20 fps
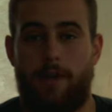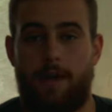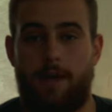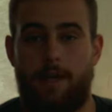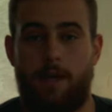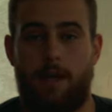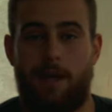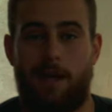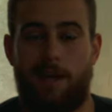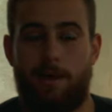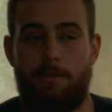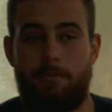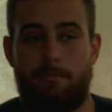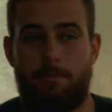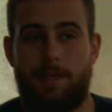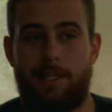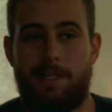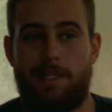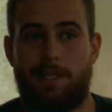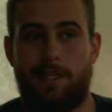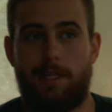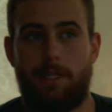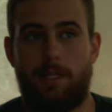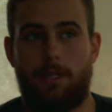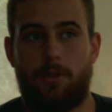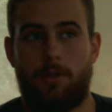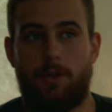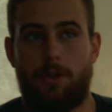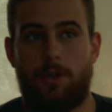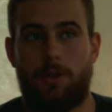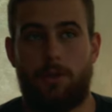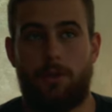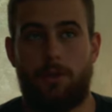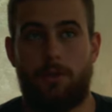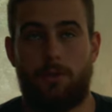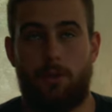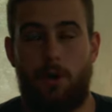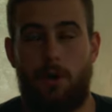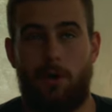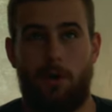great. Um, PT took
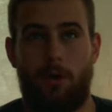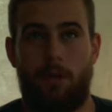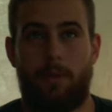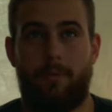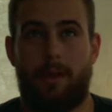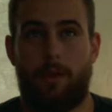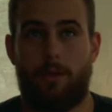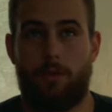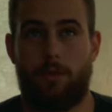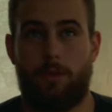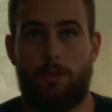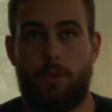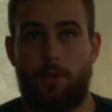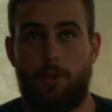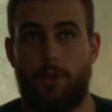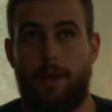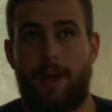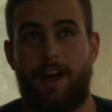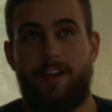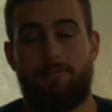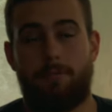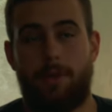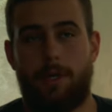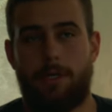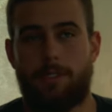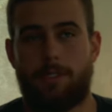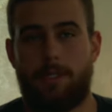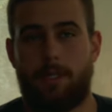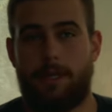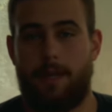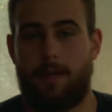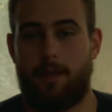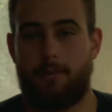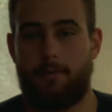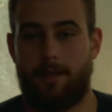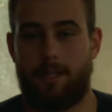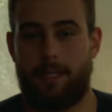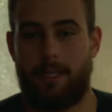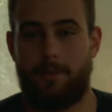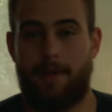total about two and a half months to get
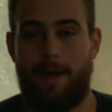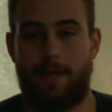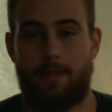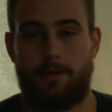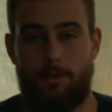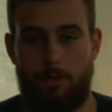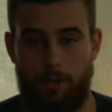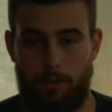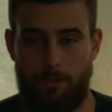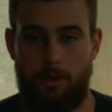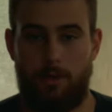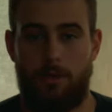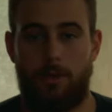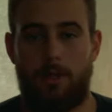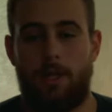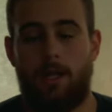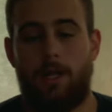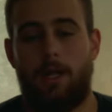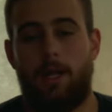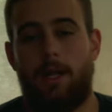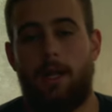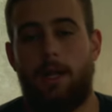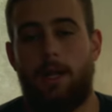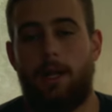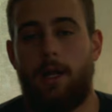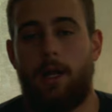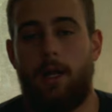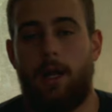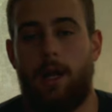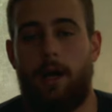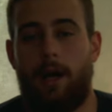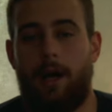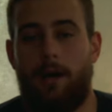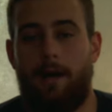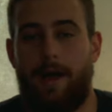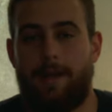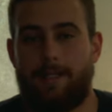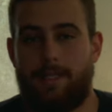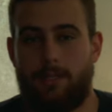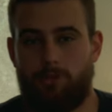completely back to normal uh,
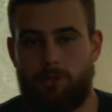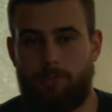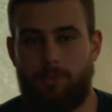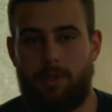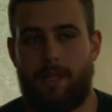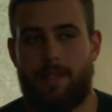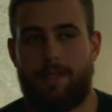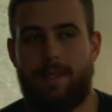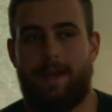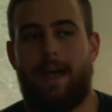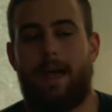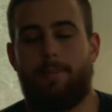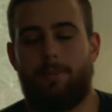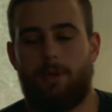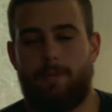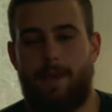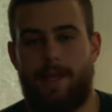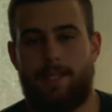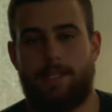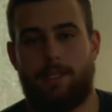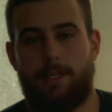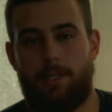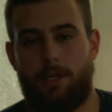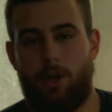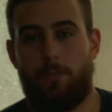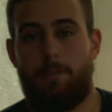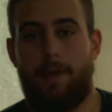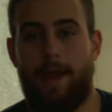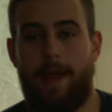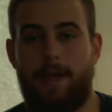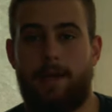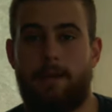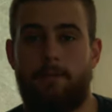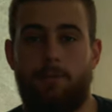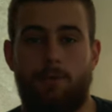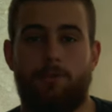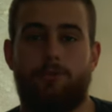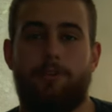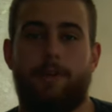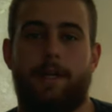I say normal like that, I mean basically no pain in
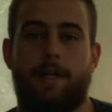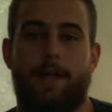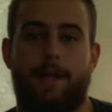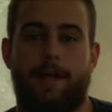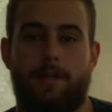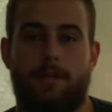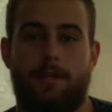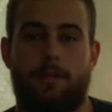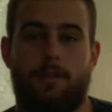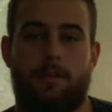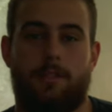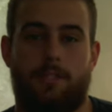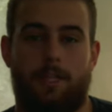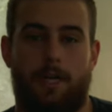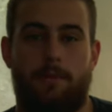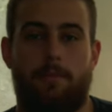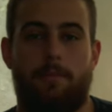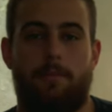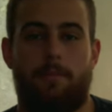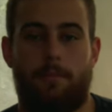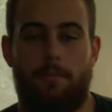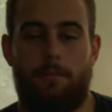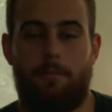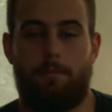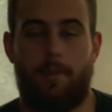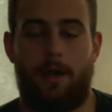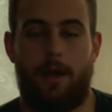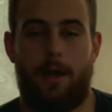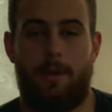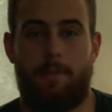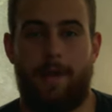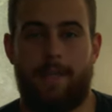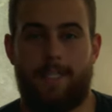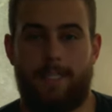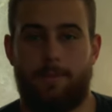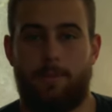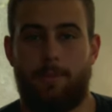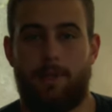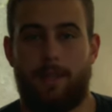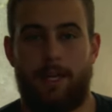moving and some uh, basic
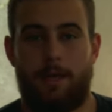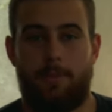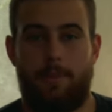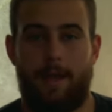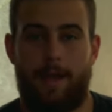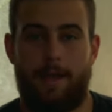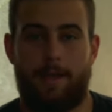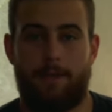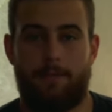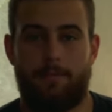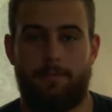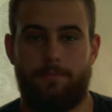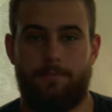mobility back.